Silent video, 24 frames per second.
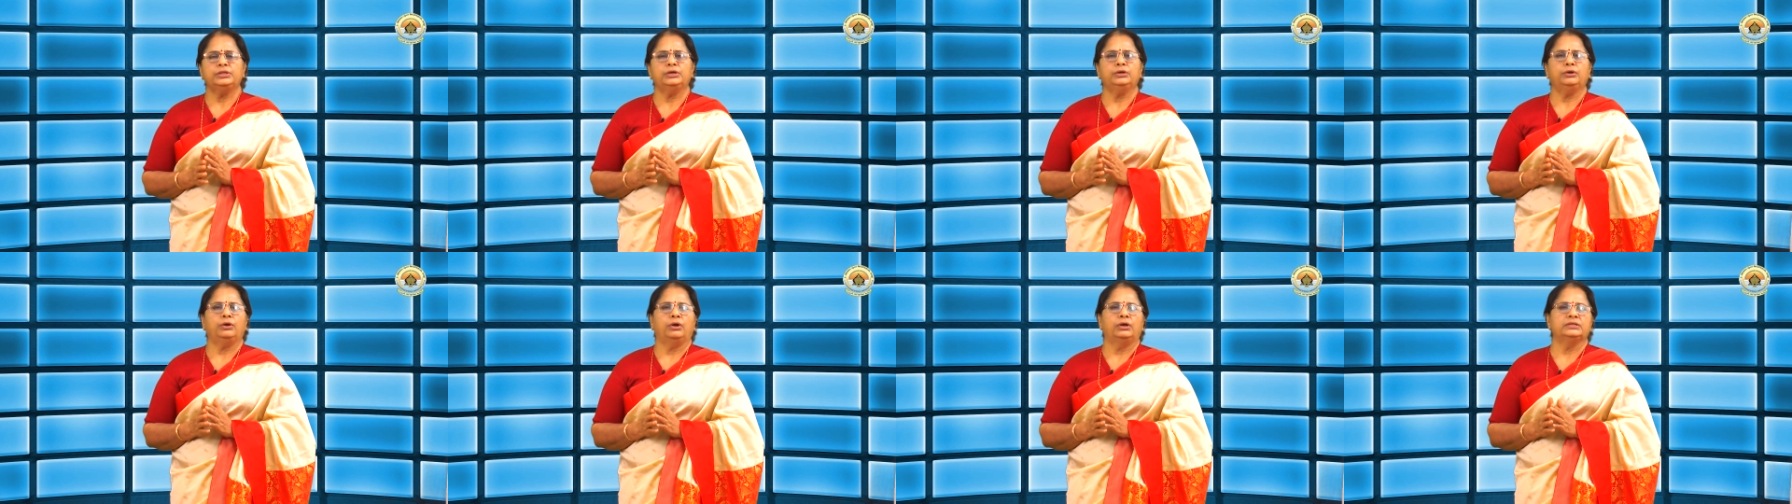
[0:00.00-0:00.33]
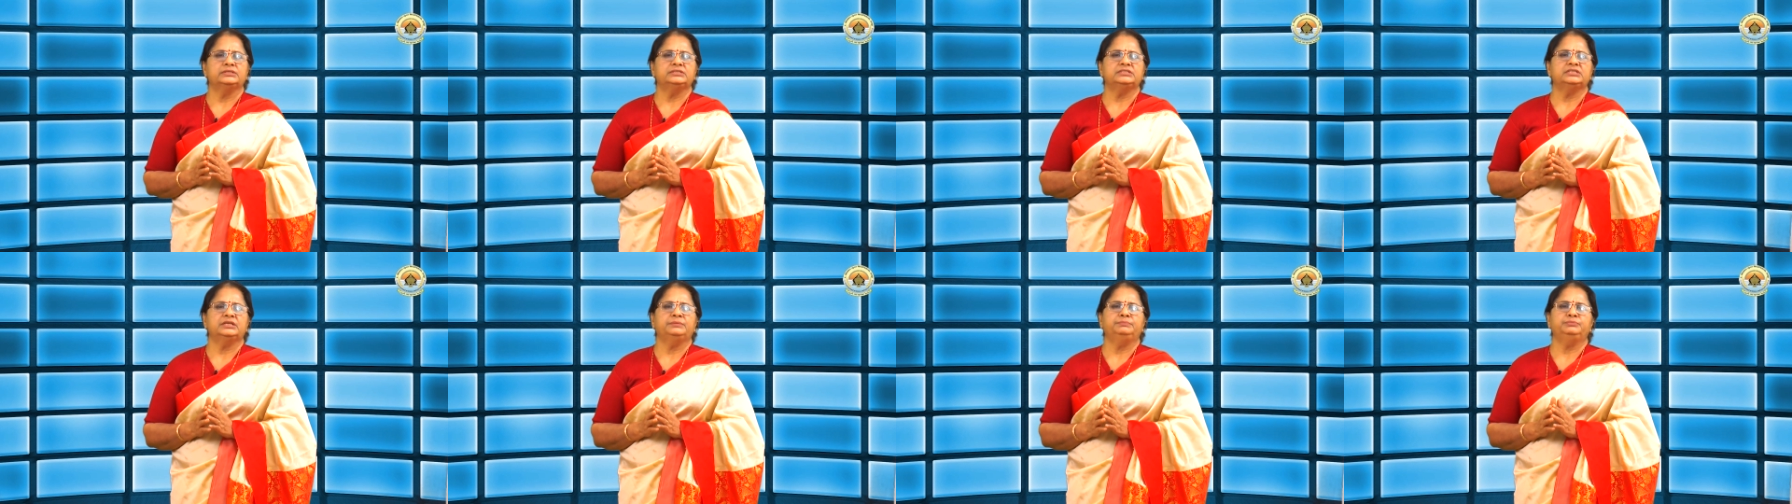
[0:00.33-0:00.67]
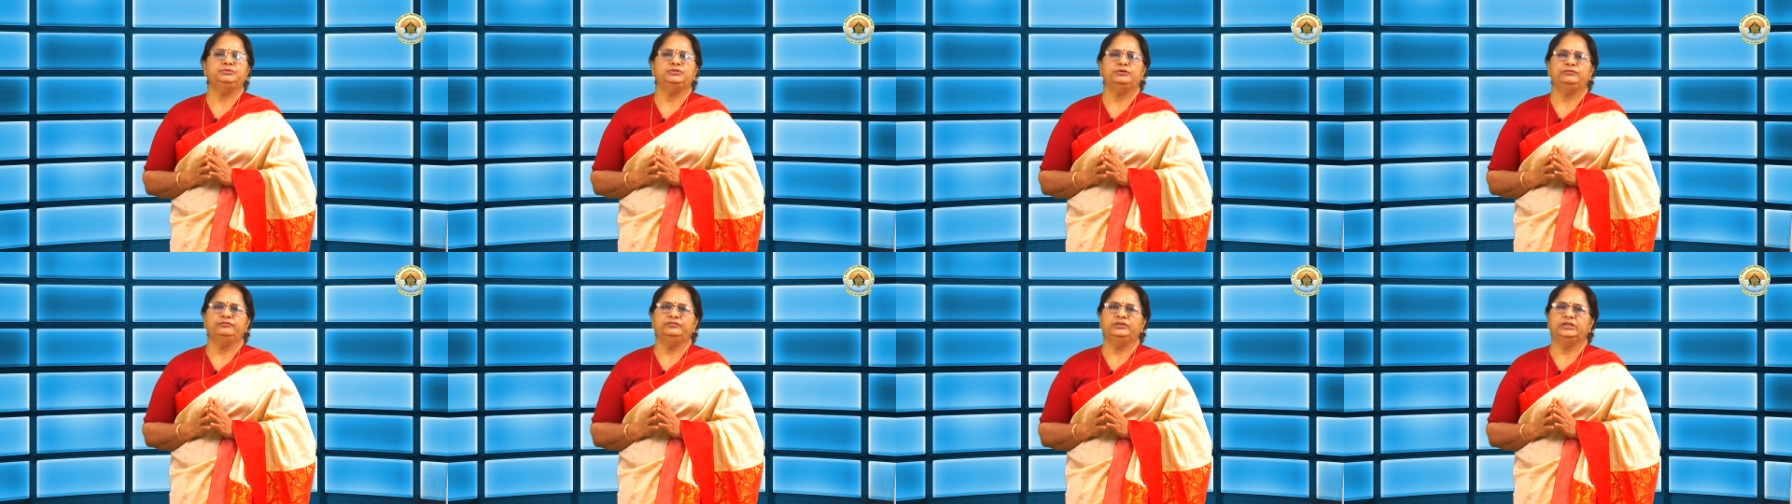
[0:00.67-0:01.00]
the
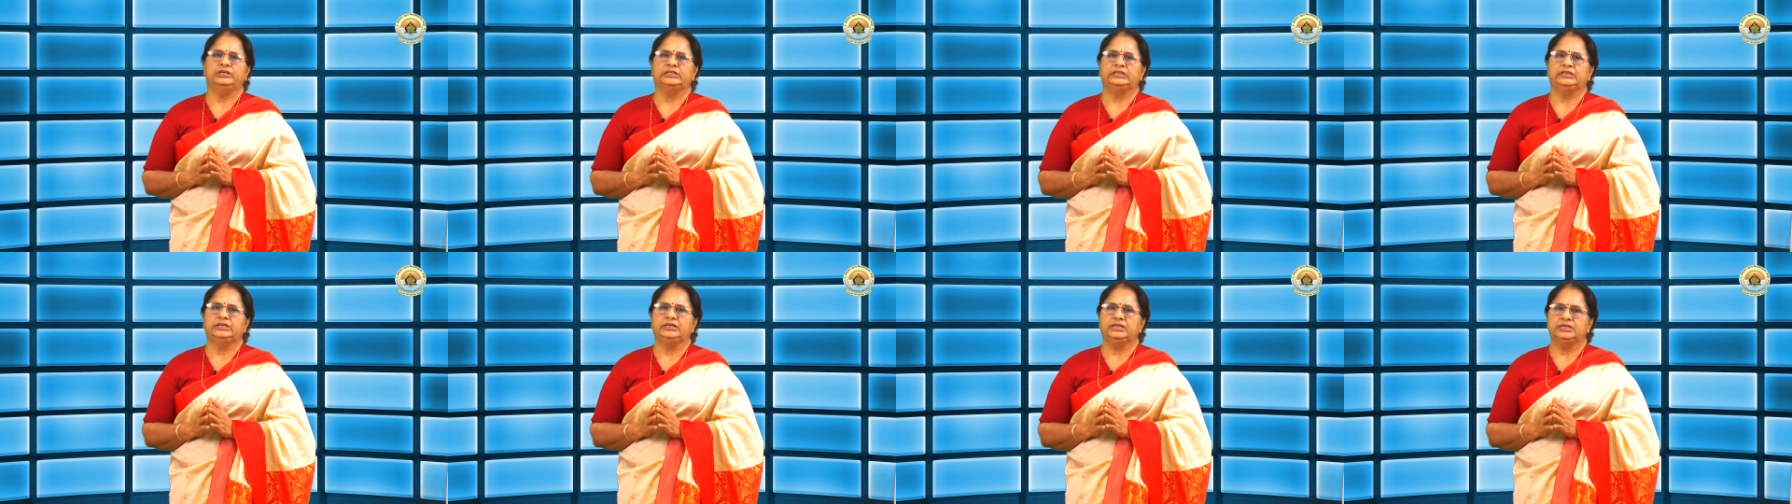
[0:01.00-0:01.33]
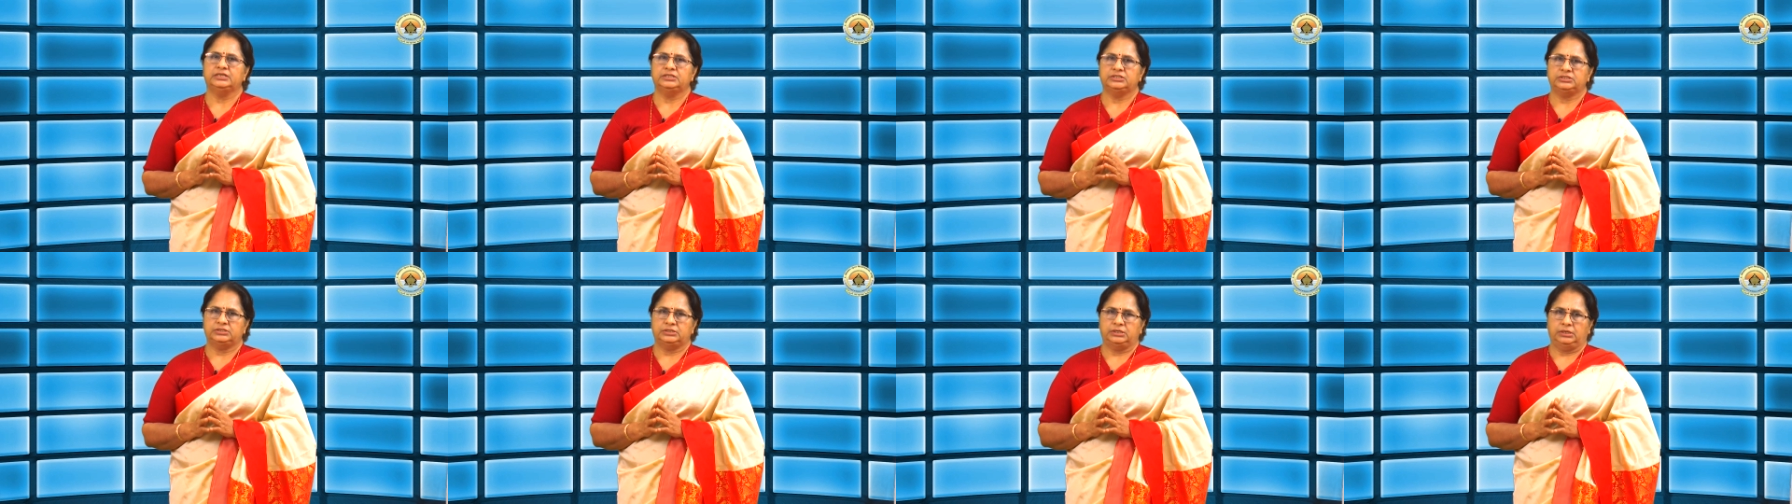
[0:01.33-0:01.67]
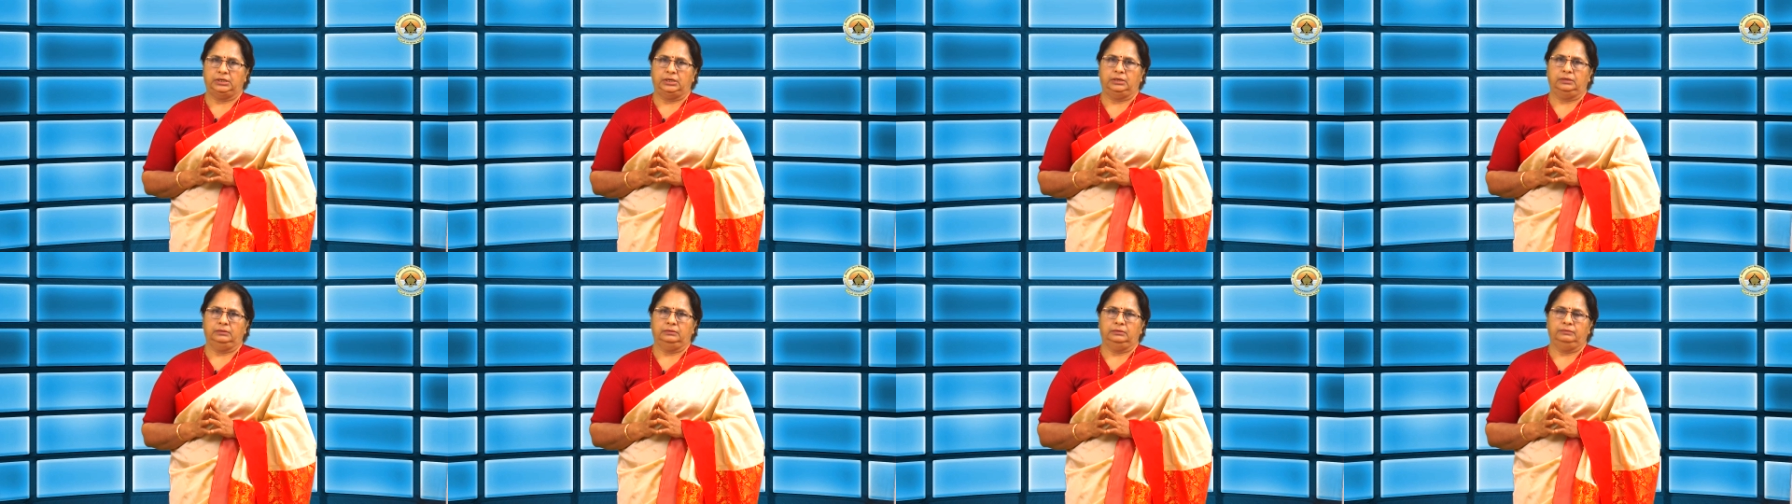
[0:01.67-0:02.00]
concept of
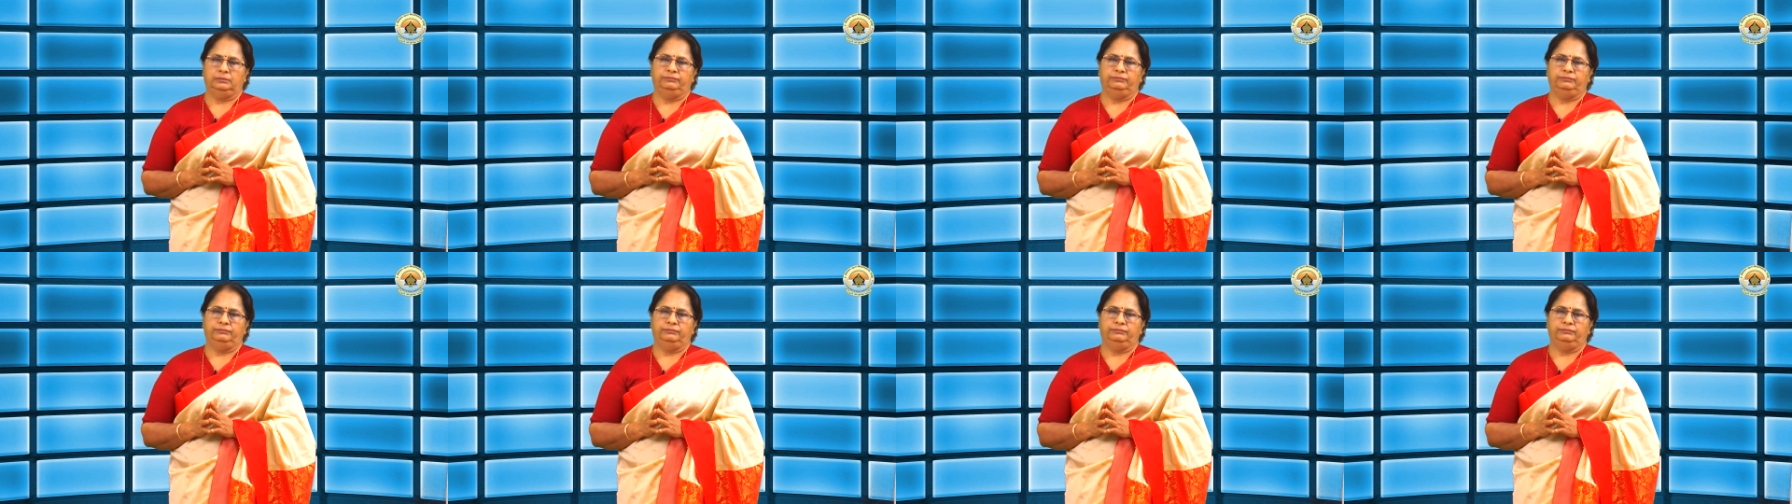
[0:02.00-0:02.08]
conditioning,